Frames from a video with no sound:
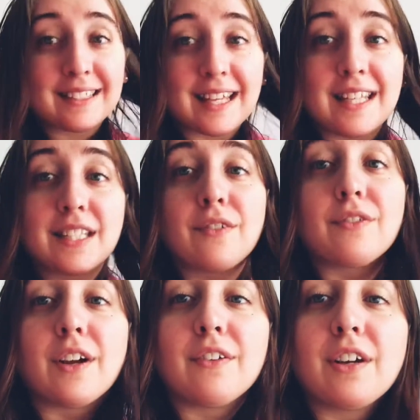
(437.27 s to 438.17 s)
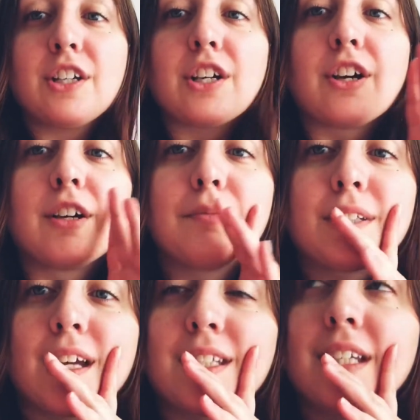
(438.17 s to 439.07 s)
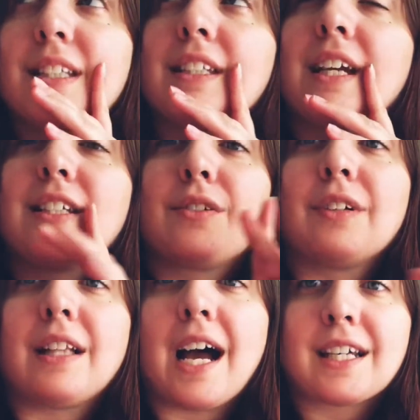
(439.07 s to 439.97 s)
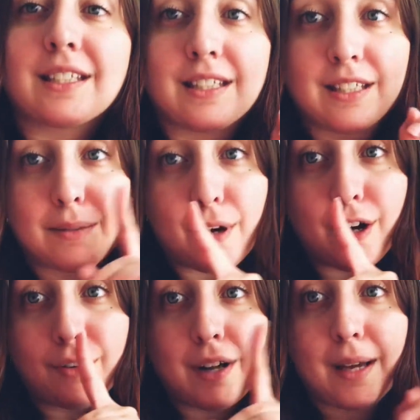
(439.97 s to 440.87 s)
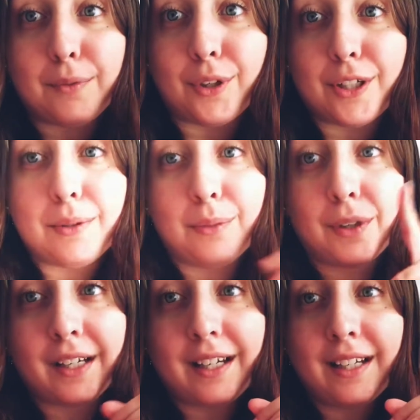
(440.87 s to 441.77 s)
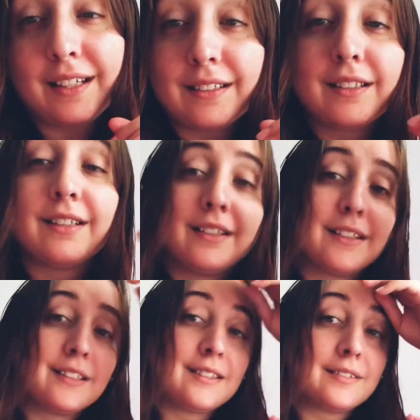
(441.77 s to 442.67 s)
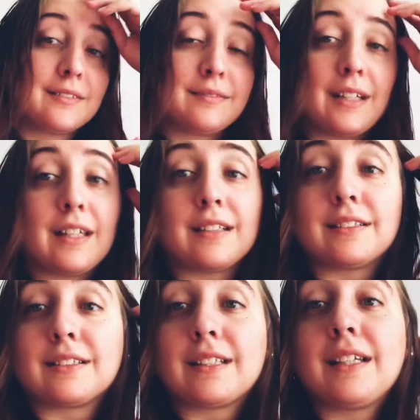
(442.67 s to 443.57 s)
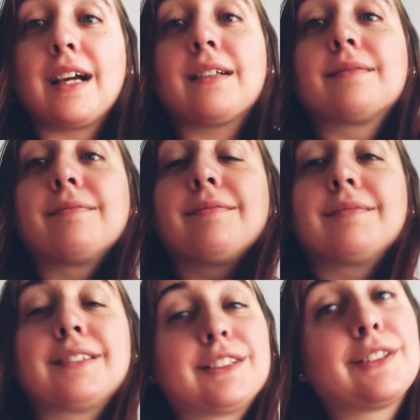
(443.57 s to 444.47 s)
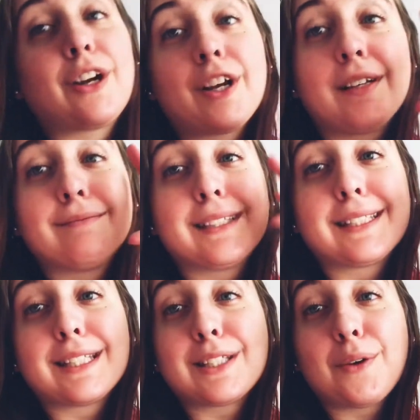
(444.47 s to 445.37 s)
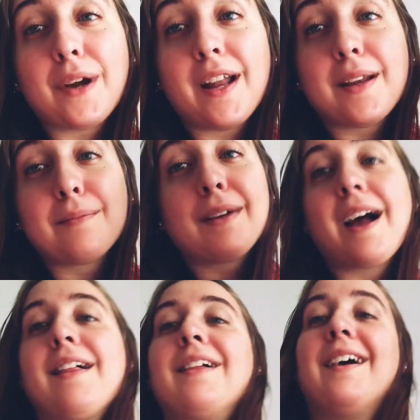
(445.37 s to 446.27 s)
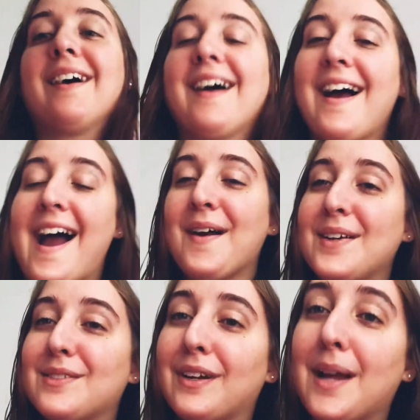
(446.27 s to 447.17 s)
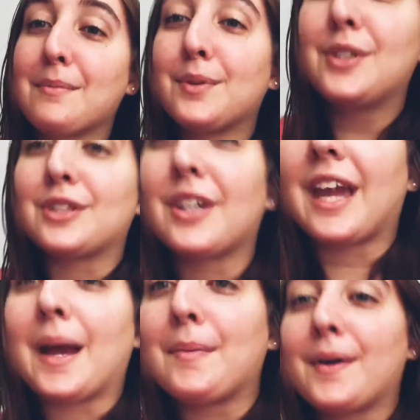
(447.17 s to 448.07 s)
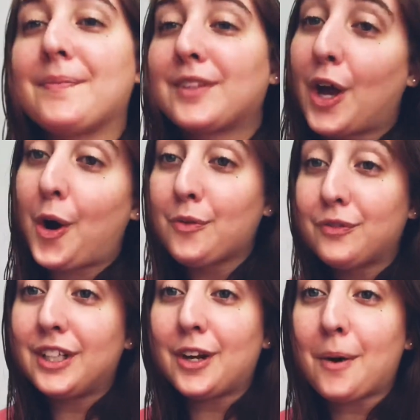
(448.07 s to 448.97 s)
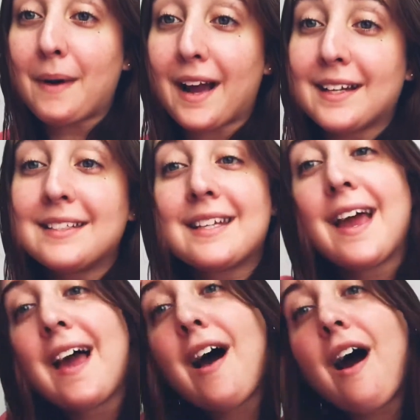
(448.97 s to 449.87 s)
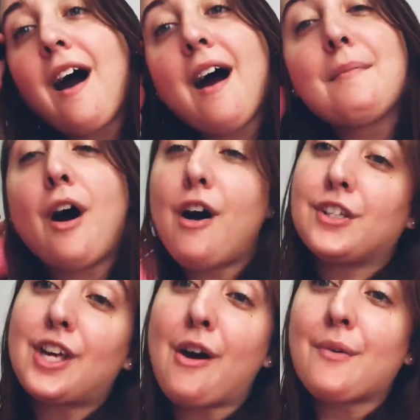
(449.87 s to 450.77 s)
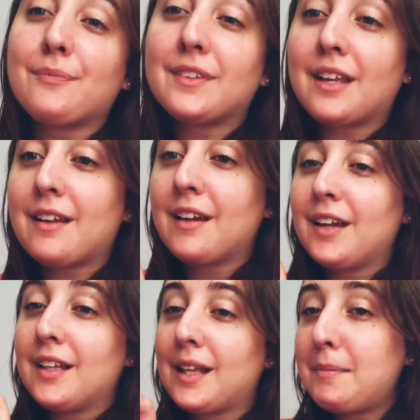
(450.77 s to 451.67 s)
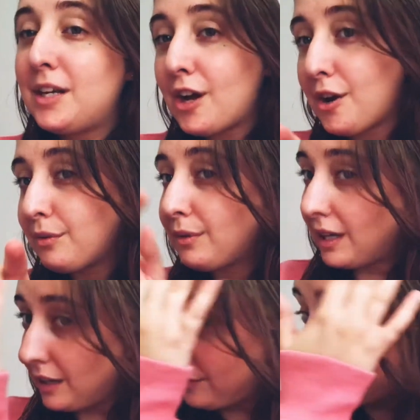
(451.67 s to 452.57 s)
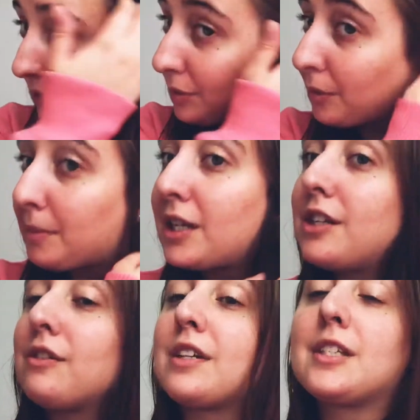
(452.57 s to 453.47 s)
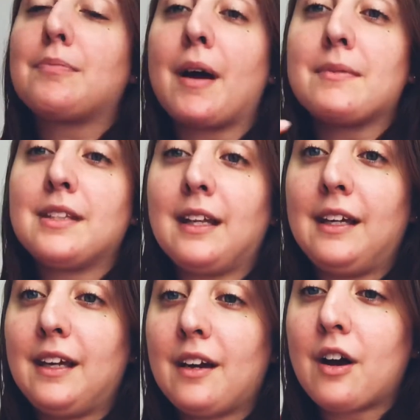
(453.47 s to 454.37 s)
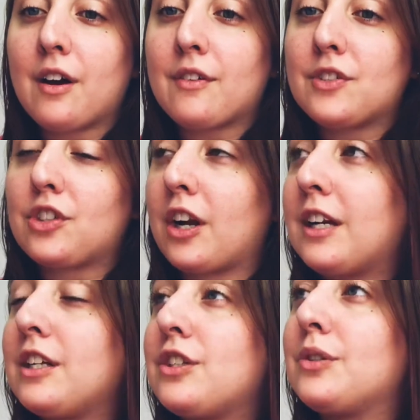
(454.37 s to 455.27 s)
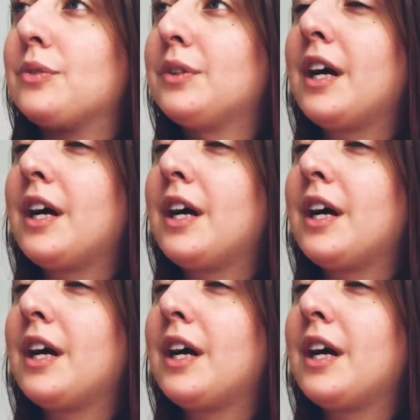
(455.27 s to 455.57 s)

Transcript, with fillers: Today's very, very chill. Besides, it's nice to relax since tomorrow I'm going to be working. And yeah, sorry, this is so random. I, I always ramble to the camera. Hopefully you don't mind. Um, also, let me know if you would want me to do this, but I've been thinking of starting to